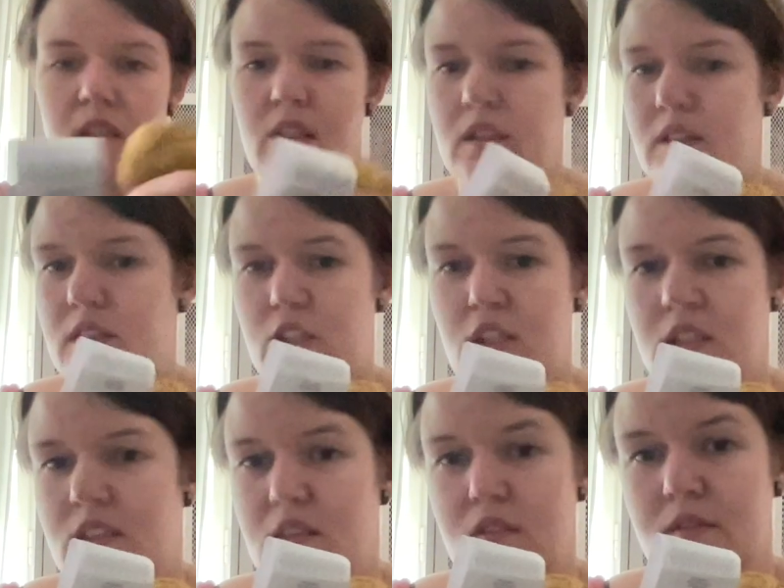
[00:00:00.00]
And just
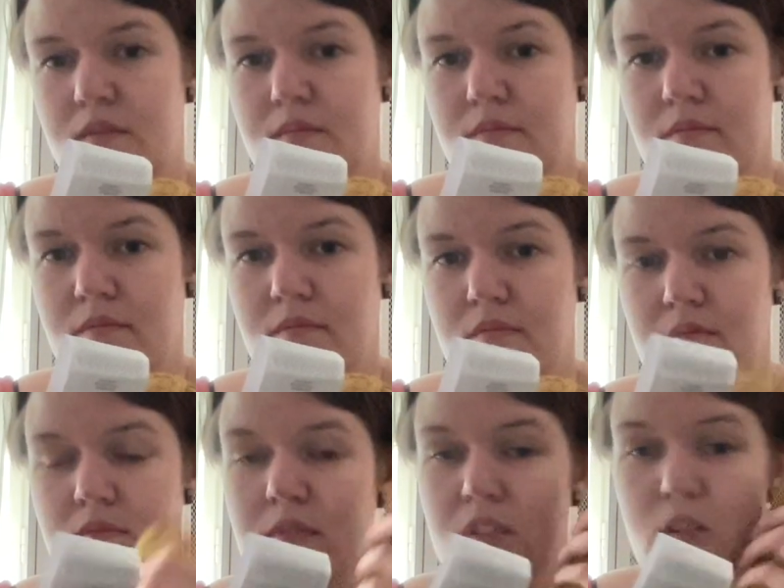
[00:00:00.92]

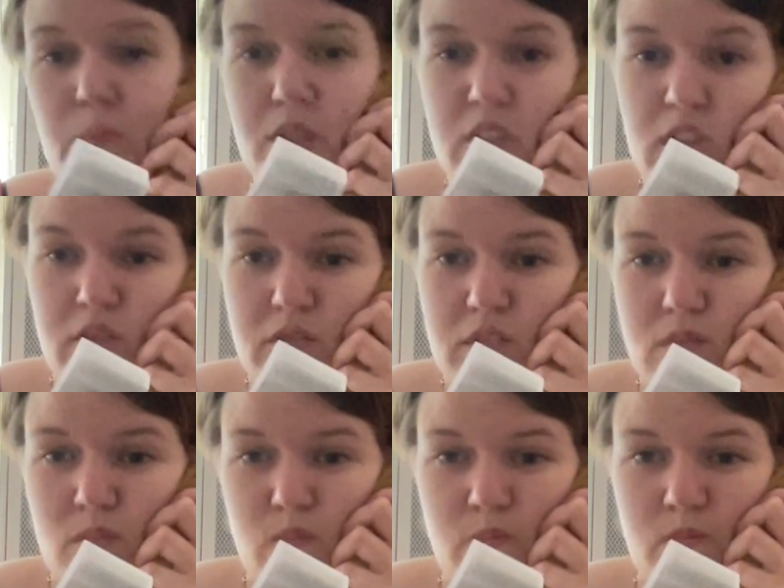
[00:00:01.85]
super soft.
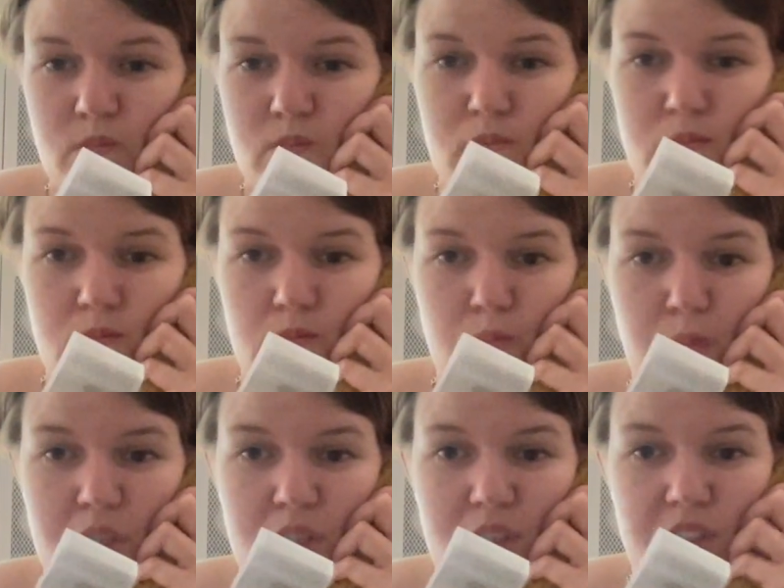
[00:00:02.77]

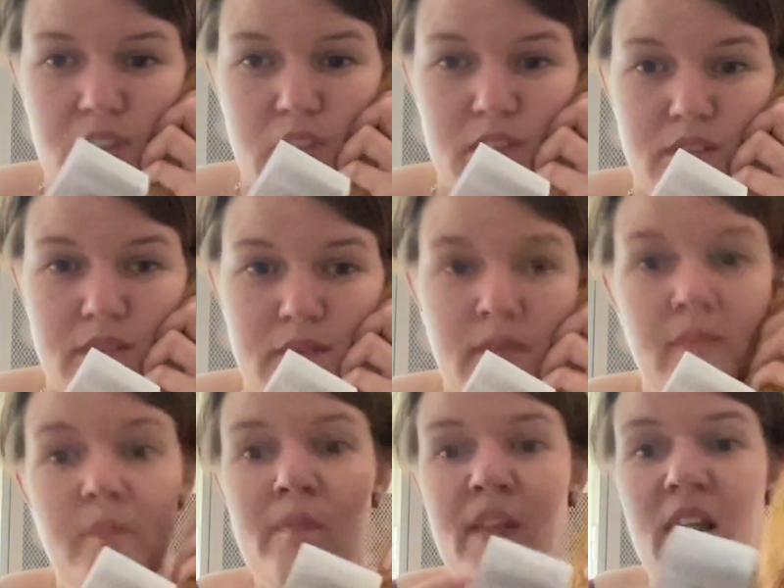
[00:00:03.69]
But it's
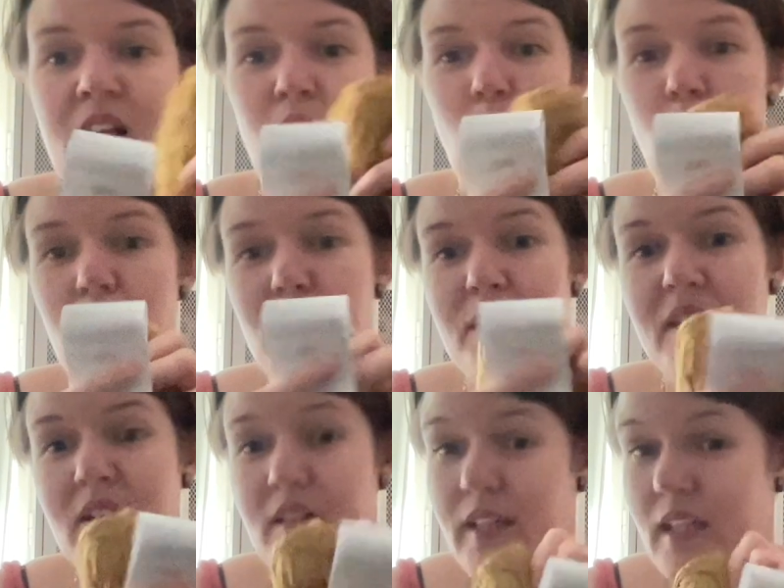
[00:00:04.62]
will
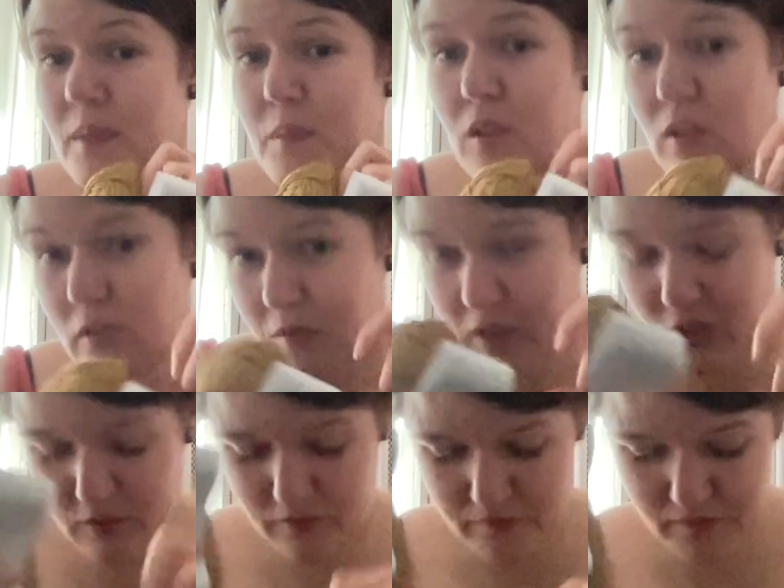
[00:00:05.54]
be a labor of
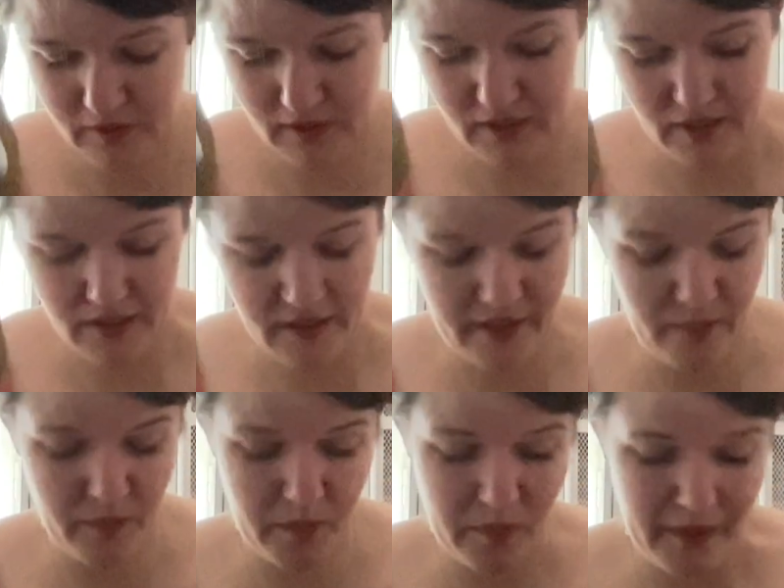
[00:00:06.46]
love. And
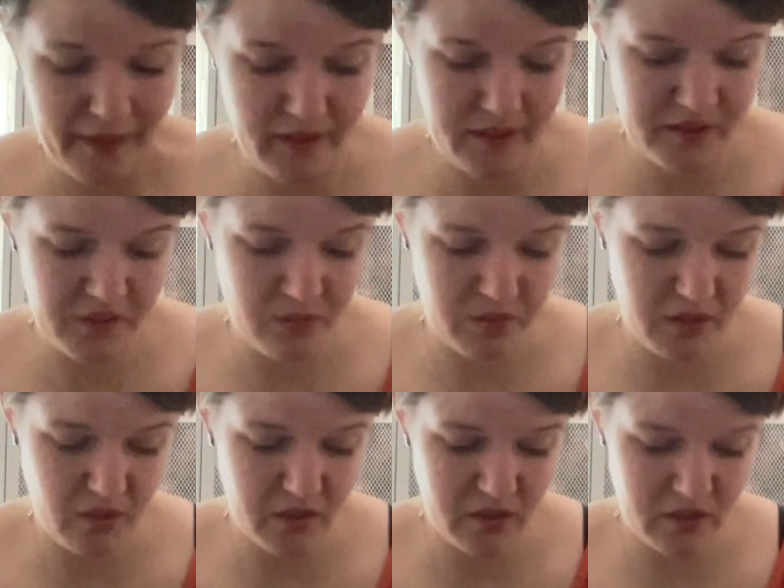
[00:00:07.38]
my plan is to knit
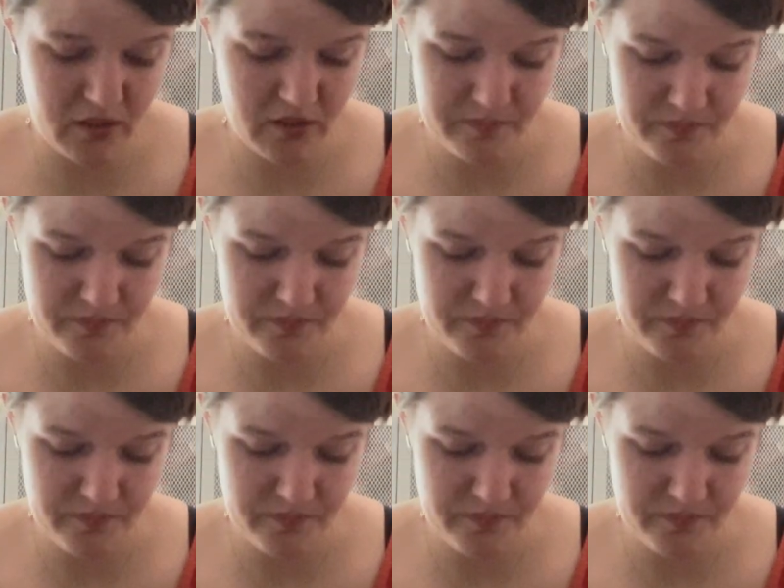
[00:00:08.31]
on it